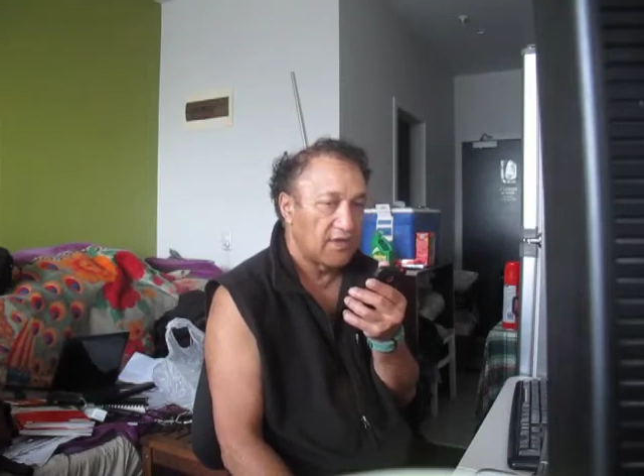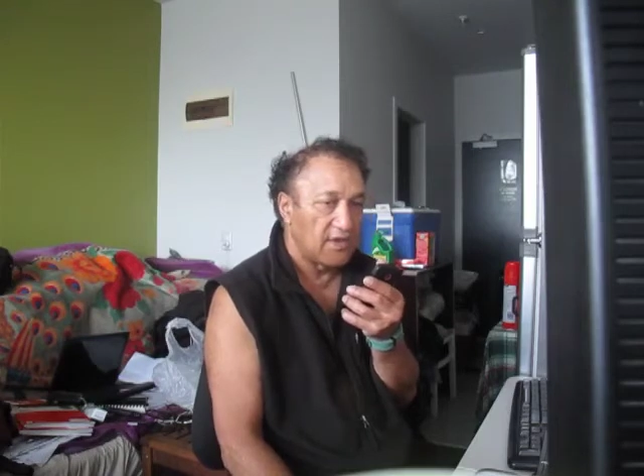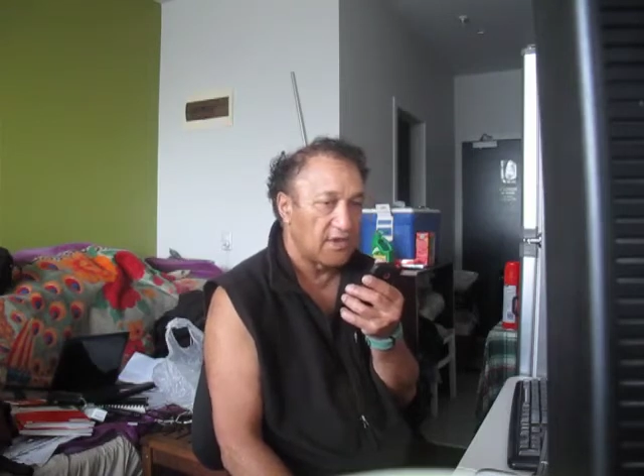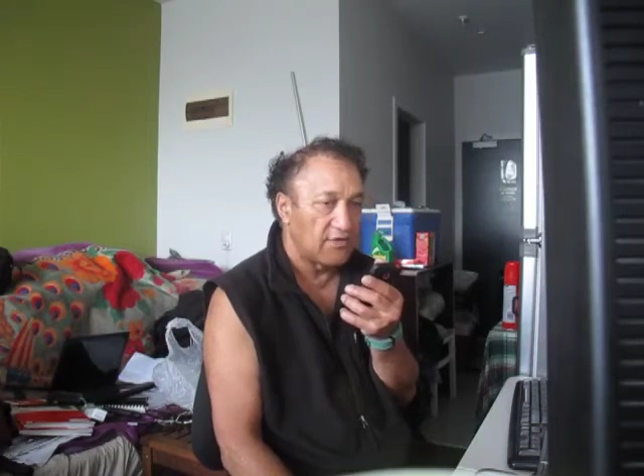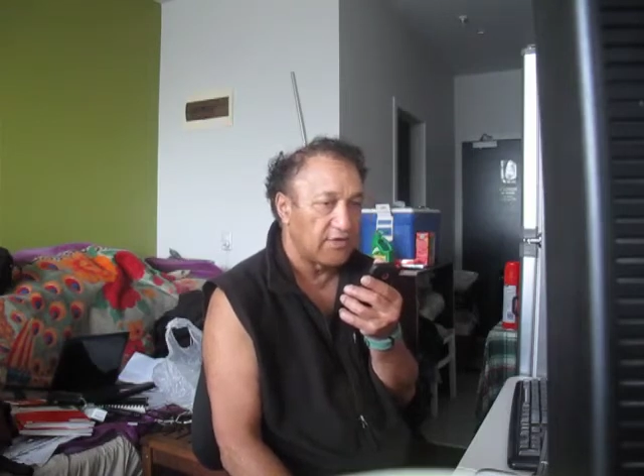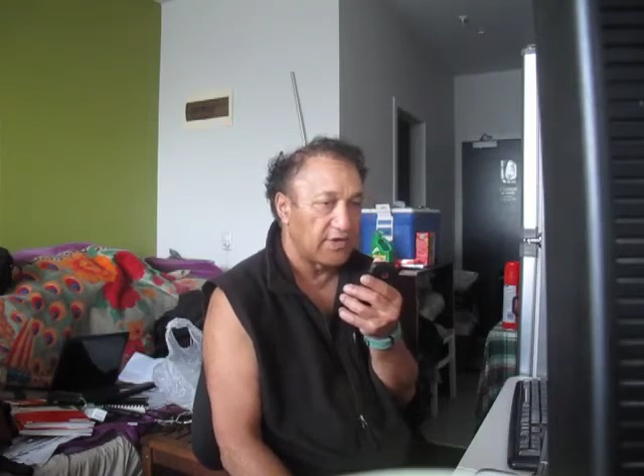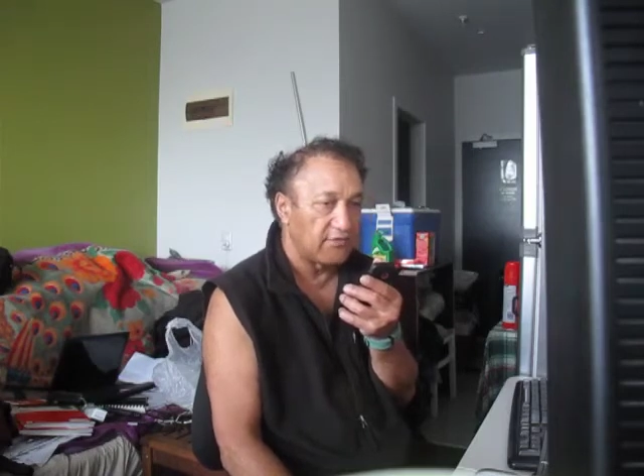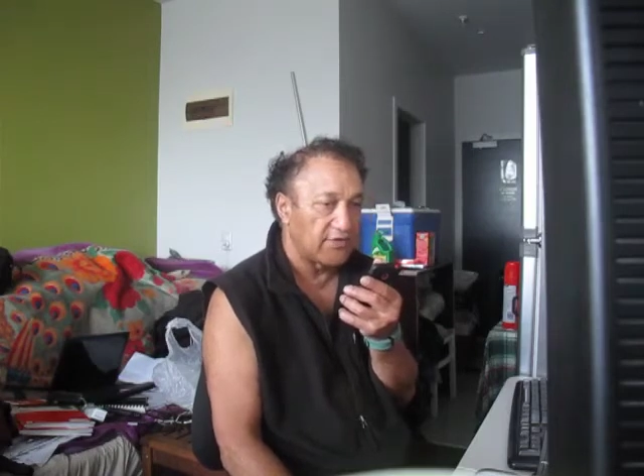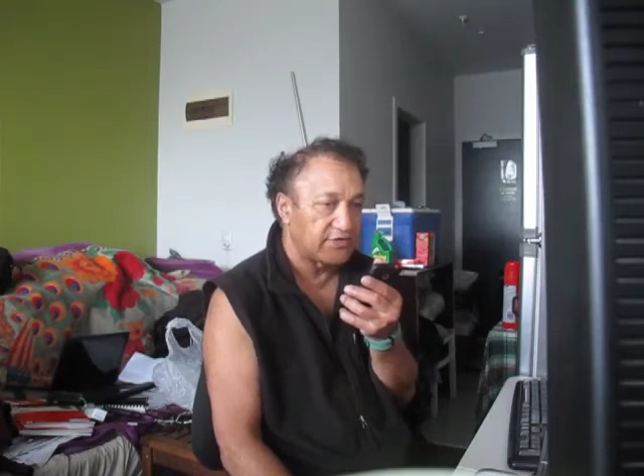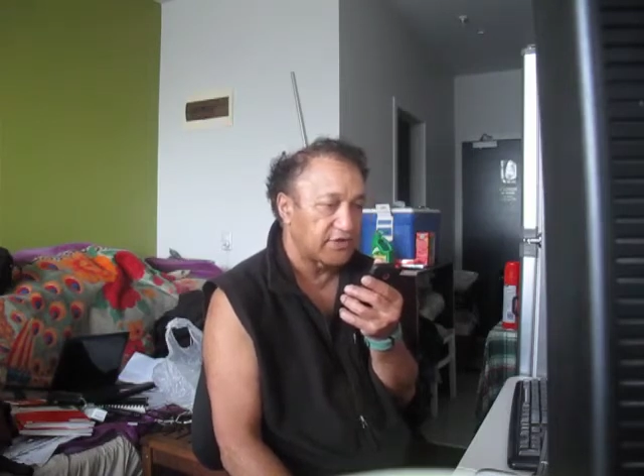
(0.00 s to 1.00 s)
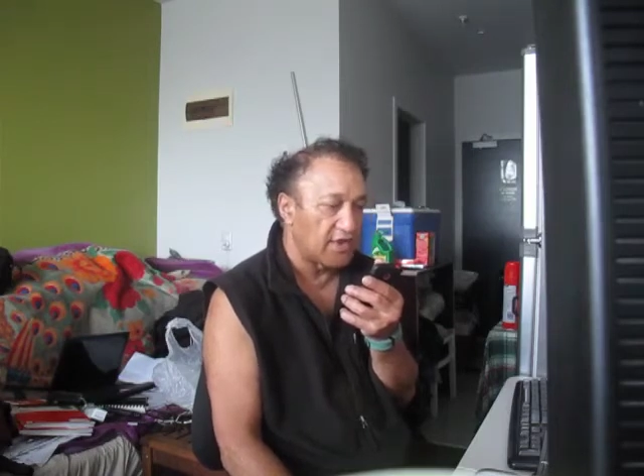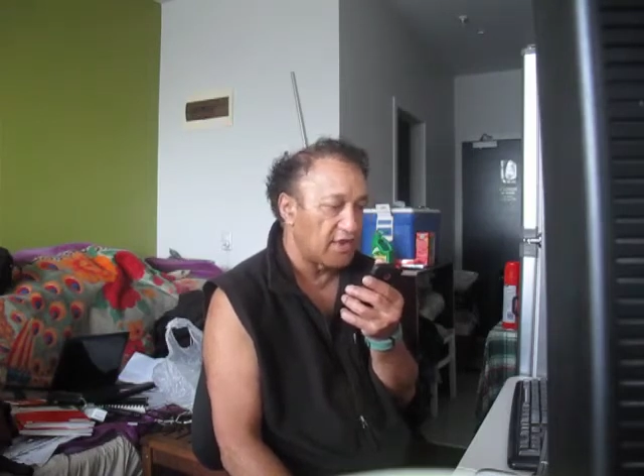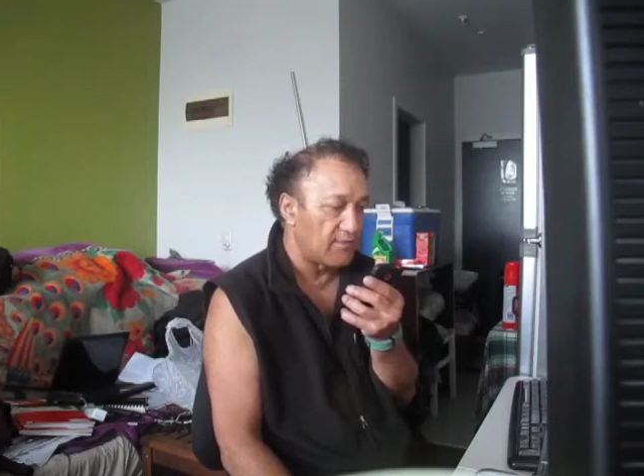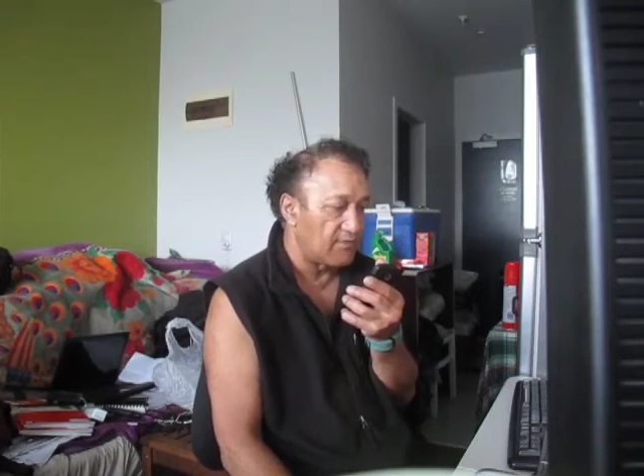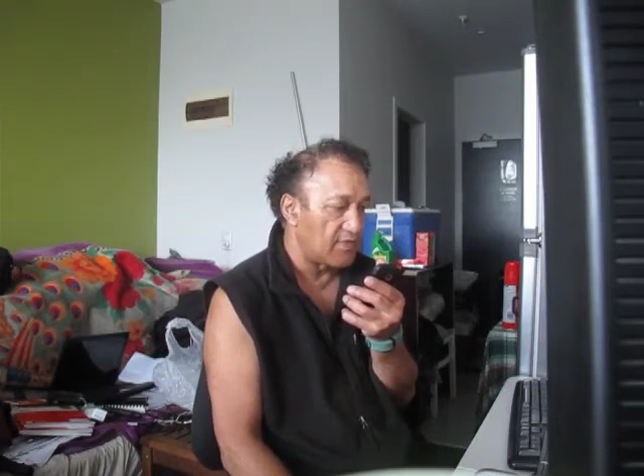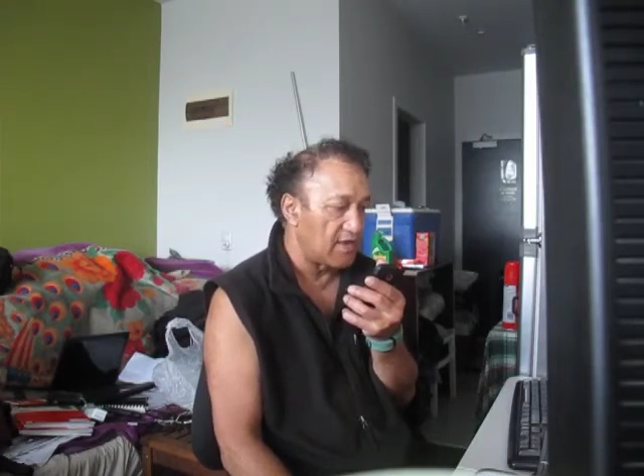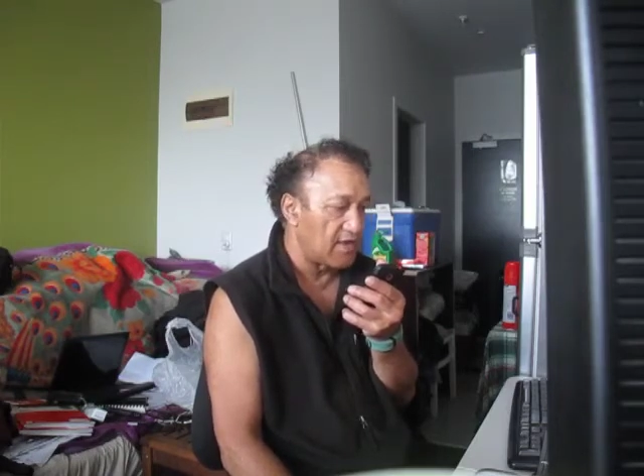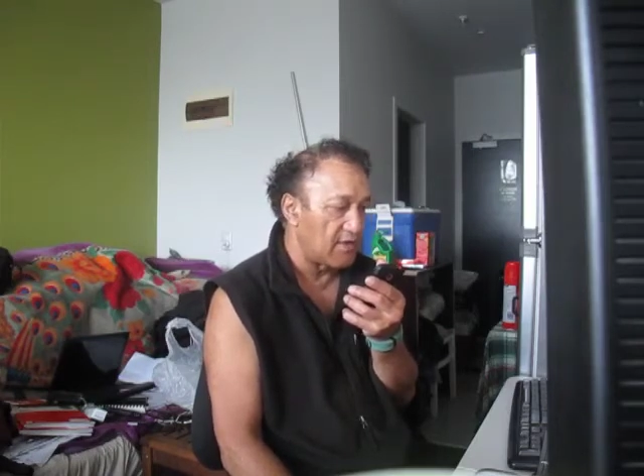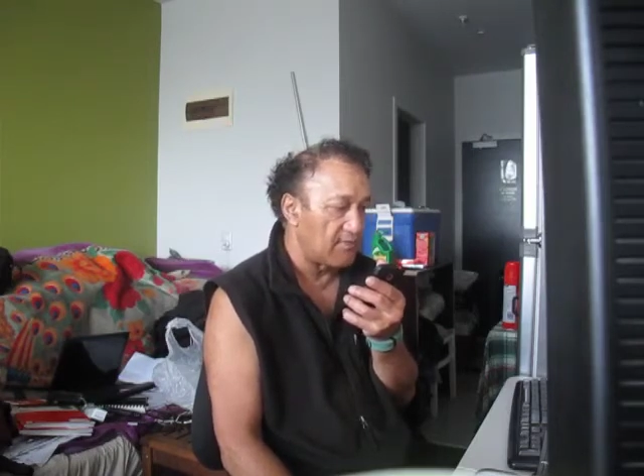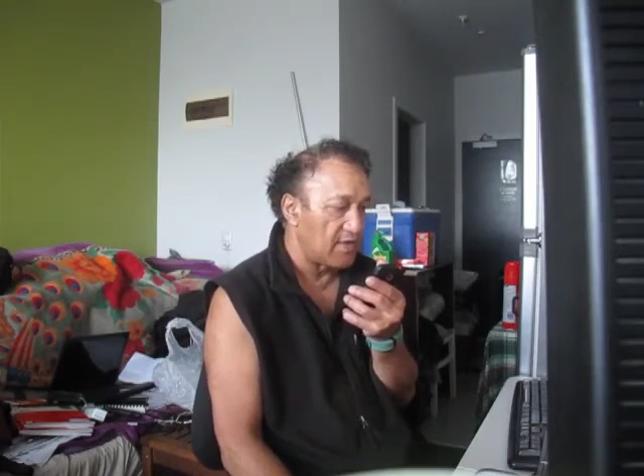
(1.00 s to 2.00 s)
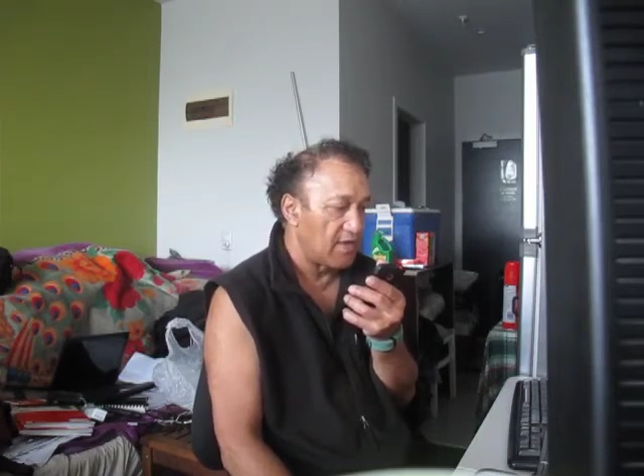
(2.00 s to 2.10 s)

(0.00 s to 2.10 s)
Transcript: a hui with uh, um,